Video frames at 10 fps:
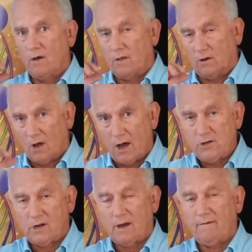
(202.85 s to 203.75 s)

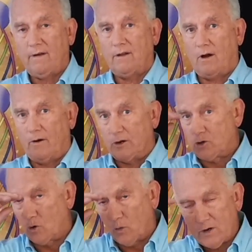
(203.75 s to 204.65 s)
logic of it, our
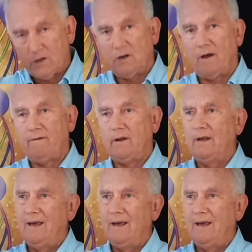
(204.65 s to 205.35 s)
intuition of it.